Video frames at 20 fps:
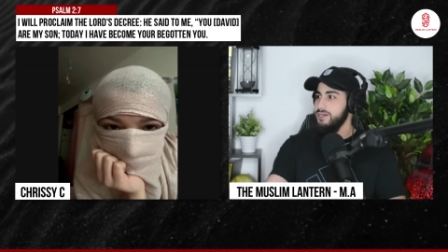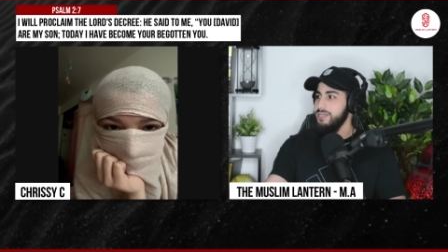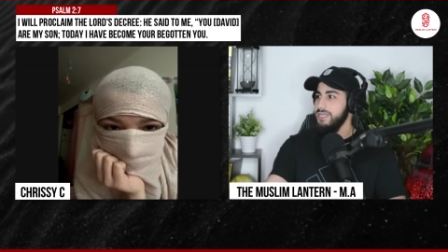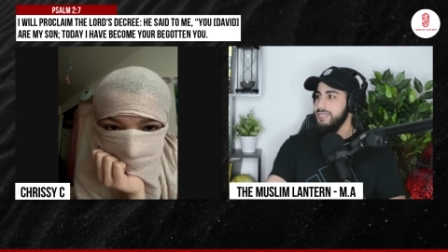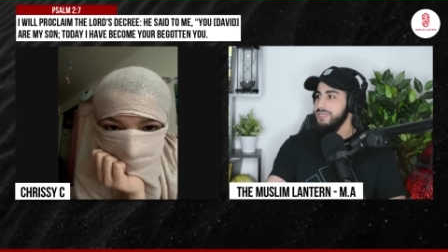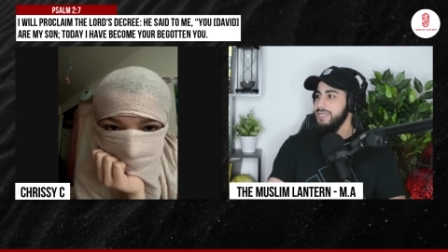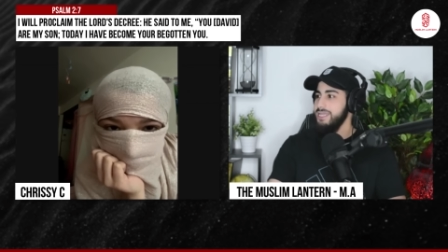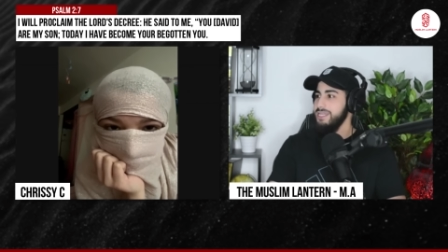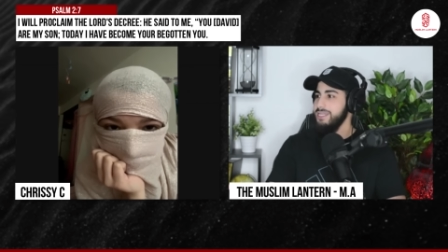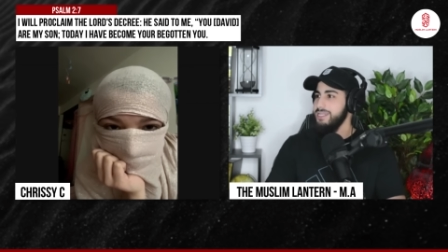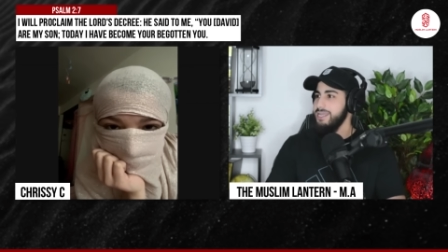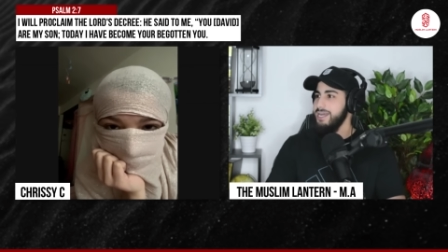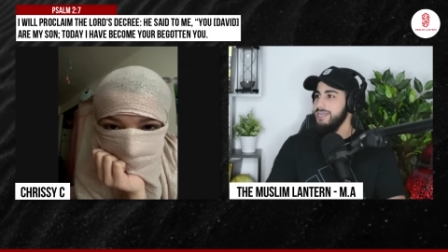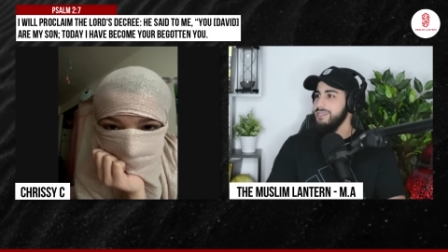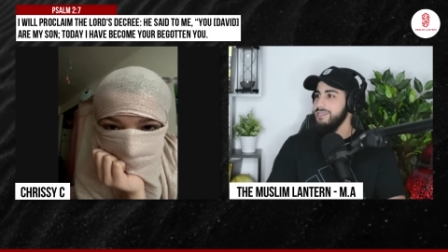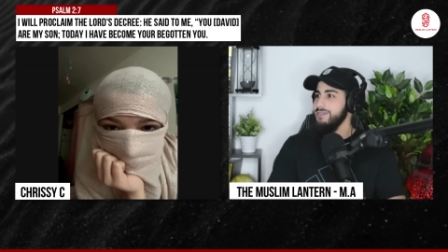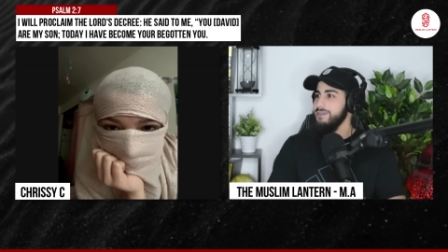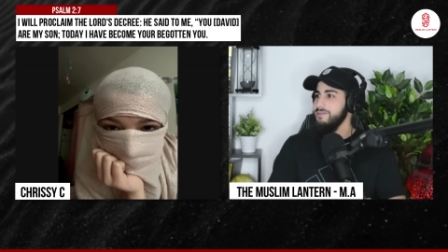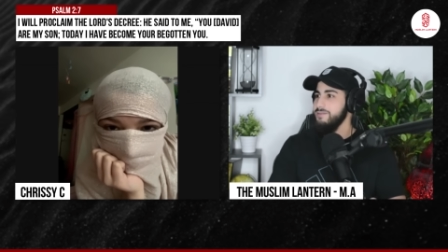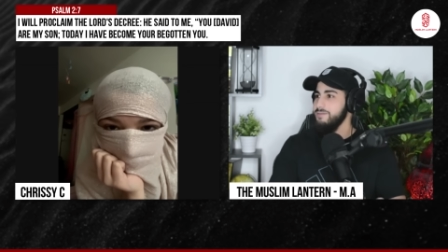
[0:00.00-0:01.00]
And then the
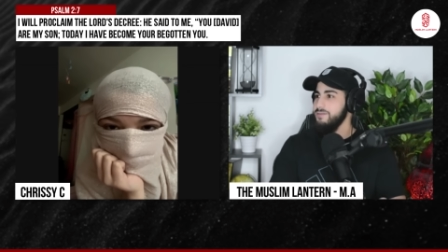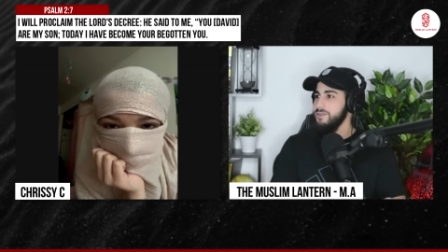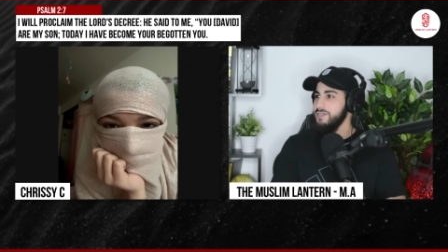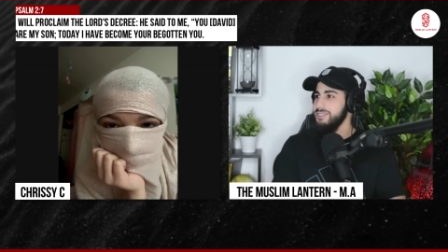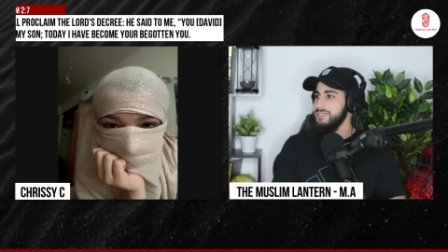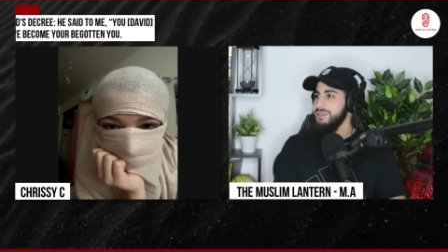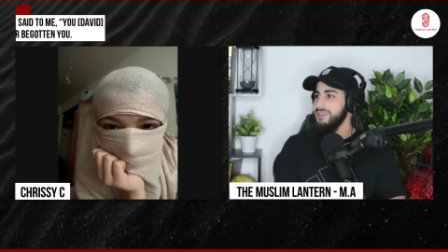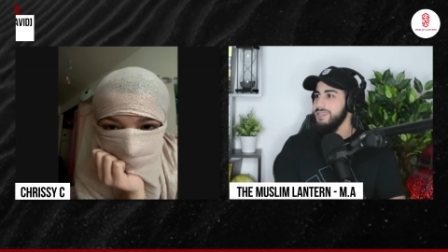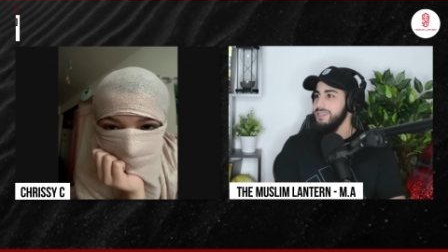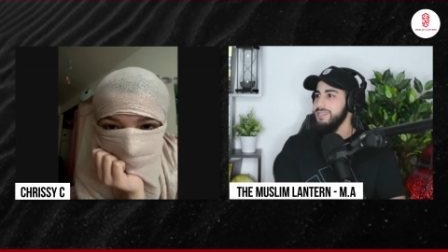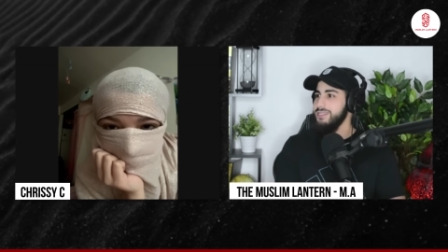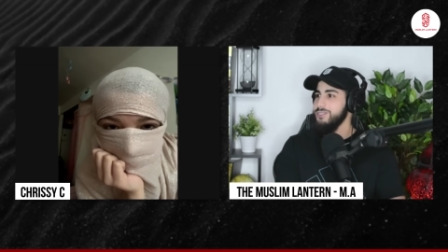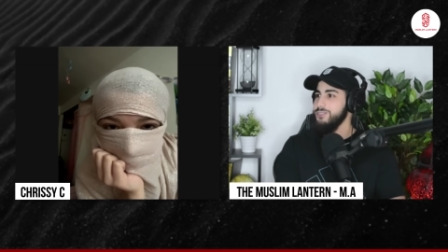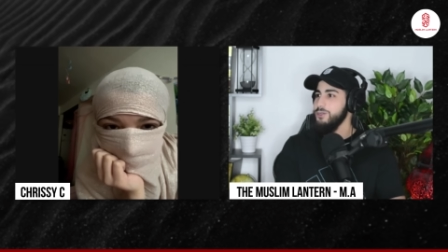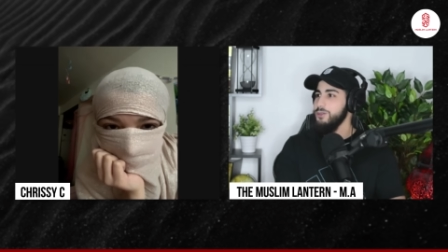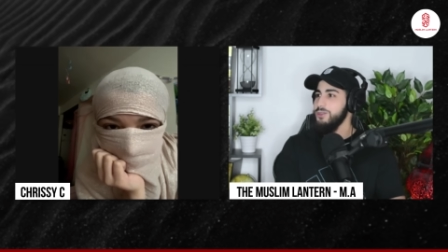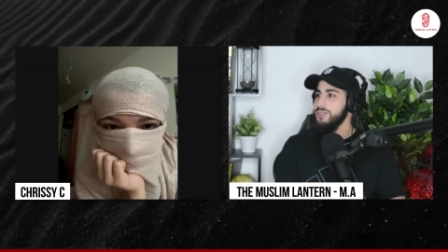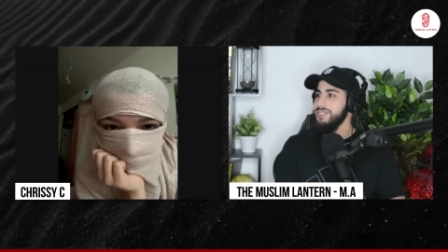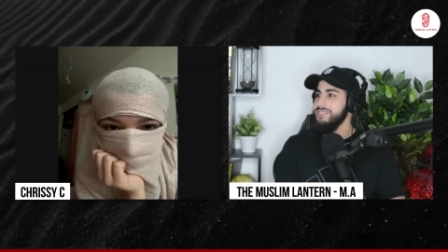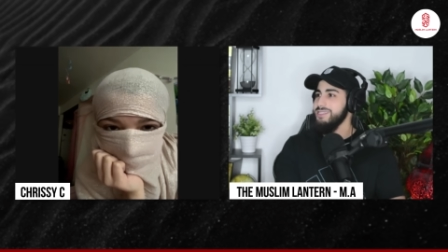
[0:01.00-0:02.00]
other verse in
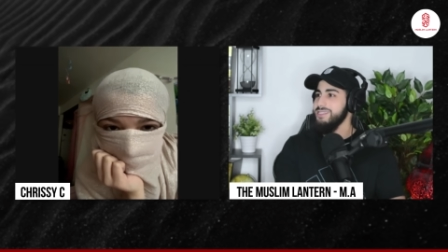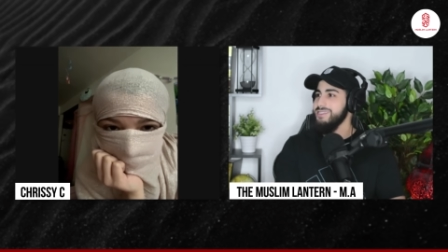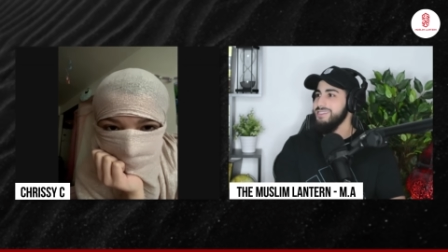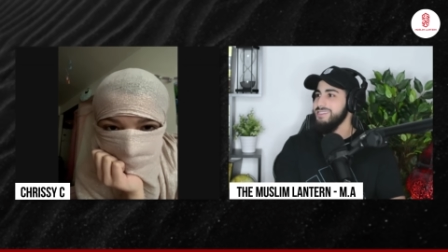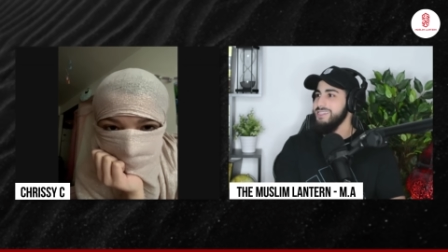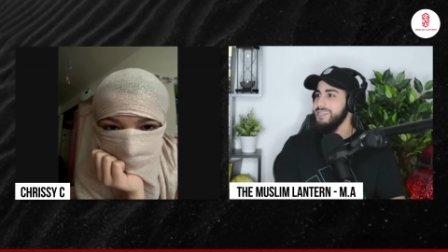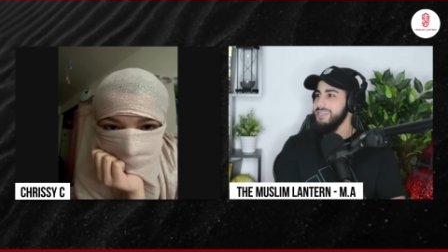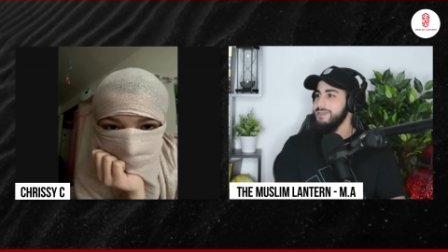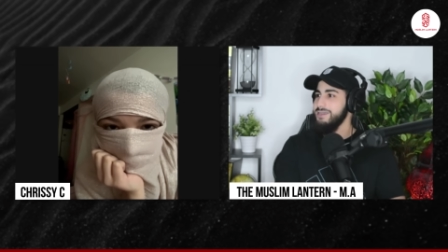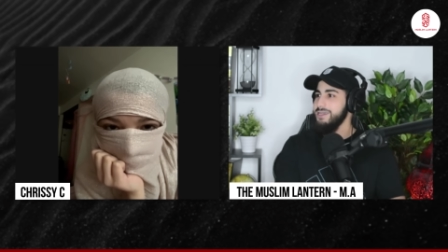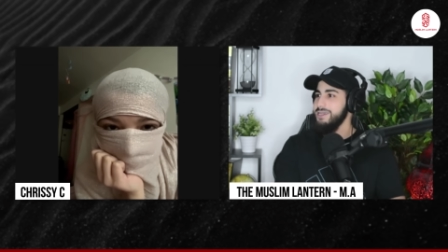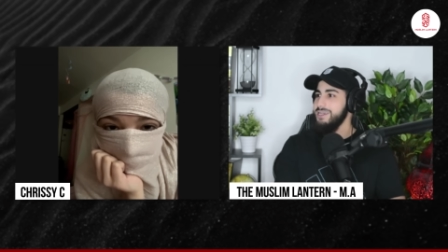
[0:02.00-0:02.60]
John 3 16,